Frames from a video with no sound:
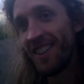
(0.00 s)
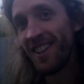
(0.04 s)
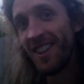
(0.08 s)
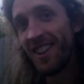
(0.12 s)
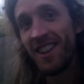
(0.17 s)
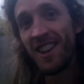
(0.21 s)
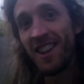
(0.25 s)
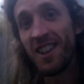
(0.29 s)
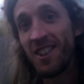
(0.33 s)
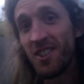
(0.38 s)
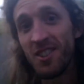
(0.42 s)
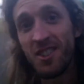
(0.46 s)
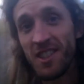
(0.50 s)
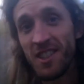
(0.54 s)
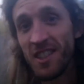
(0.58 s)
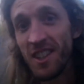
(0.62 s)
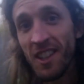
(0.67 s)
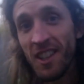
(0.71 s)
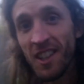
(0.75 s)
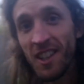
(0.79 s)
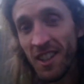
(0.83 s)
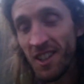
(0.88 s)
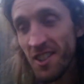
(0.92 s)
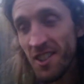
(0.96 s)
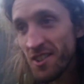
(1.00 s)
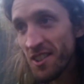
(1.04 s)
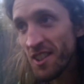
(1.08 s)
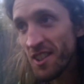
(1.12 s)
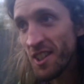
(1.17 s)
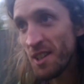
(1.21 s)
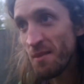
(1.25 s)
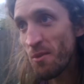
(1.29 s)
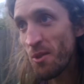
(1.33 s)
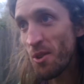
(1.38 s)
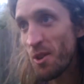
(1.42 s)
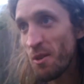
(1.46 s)
he just didn't get injured
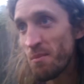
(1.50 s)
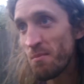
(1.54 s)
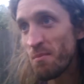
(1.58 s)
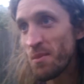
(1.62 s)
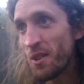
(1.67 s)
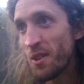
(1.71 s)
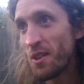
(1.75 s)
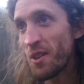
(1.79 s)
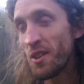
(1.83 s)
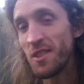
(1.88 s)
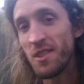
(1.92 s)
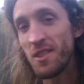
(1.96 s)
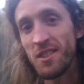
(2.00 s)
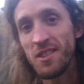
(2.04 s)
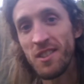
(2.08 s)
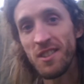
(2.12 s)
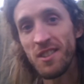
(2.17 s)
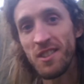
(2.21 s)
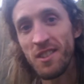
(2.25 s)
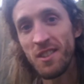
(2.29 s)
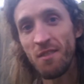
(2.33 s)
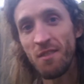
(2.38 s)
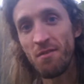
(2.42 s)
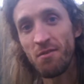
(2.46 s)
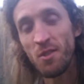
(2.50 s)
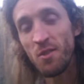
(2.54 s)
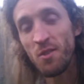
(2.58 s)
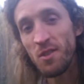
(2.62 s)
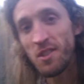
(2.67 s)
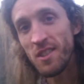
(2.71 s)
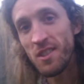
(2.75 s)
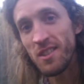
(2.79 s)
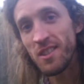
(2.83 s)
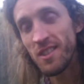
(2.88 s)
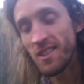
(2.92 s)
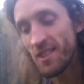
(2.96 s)
anymore because the
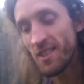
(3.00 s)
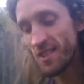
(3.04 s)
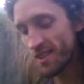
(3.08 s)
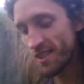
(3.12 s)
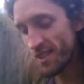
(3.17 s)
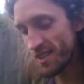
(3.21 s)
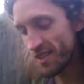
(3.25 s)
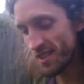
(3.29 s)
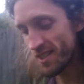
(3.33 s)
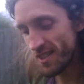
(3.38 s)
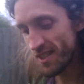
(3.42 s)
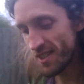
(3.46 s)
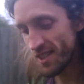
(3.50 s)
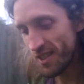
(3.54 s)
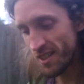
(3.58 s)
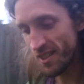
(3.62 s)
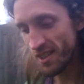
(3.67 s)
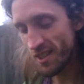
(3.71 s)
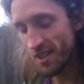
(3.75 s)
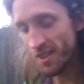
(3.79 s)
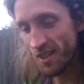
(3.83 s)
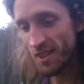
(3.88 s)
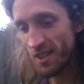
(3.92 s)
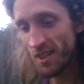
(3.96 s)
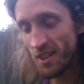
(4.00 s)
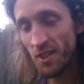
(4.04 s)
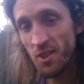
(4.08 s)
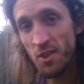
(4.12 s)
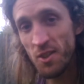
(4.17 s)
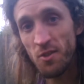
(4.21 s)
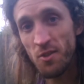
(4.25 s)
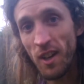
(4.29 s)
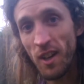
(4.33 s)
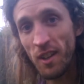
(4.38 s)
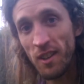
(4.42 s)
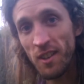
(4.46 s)
fruits
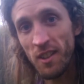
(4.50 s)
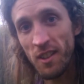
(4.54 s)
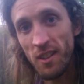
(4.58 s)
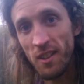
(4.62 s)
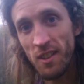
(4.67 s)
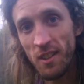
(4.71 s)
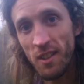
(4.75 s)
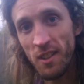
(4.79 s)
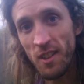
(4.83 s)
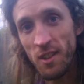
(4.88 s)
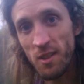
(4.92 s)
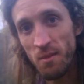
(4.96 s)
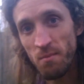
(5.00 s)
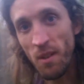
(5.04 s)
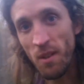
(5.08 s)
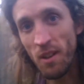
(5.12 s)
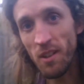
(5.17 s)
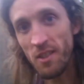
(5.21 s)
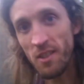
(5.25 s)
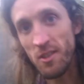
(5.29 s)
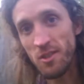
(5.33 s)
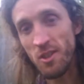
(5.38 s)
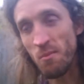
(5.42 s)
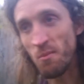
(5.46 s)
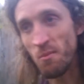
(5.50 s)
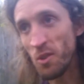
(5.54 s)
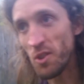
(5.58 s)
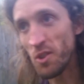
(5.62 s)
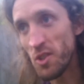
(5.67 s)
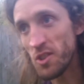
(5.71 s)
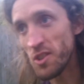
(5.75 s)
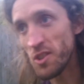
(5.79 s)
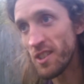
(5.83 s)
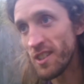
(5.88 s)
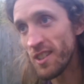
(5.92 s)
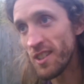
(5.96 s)
strengthened his body so
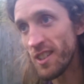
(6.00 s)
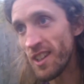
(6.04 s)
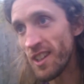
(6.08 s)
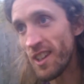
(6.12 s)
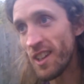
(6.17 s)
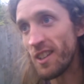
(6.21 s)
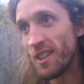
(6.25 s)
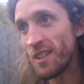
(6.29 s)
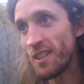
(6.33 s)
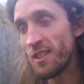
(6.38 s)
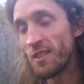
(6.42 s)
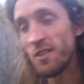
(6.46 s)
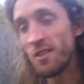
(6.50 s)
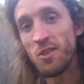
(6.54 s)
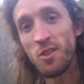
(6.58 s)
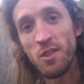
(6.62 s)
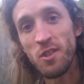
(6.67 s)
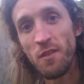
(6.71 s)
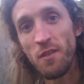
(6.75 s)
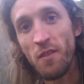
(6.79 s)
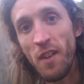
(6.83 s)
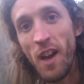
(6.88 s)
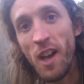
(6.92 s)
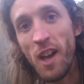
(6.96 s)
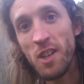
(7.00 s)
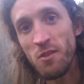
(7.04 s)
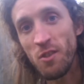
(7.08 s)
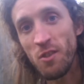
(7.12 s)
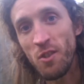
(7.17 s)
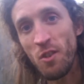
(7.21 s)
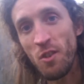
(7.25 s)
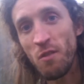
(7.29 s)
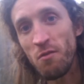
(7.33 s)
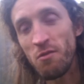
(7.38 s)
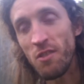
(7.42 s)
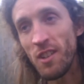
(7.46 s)
much, and such a fast
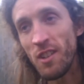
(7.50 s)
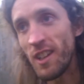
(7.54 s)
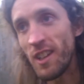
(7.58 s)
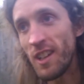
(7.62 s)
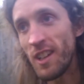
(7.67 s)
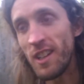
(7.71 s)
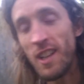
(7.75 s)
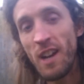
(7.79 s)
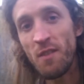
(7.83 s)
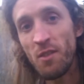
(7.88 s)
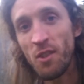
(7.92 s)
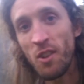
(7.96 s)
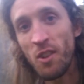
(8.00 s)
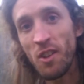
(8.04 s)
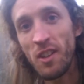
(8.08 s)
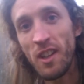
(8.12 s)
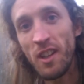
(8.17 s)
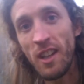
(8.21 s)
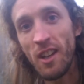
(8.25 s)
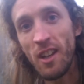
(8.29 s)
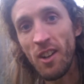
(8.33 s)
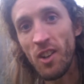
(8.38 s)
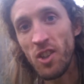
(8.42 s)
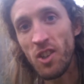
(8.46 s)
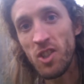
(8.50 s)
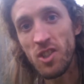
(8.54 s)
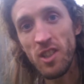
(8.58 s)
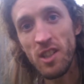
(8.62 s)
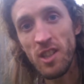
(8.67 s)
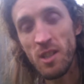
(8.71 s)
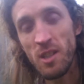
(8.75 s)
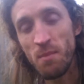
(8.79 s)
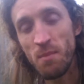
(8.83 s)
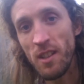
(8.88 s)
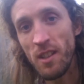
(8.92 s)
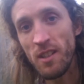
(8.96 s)
recovery. He never got any like shin
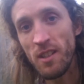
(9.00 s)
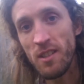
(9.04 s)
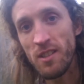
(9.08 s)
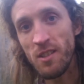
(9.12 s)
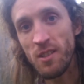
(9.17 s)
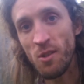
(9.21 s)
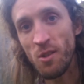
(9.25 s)
splints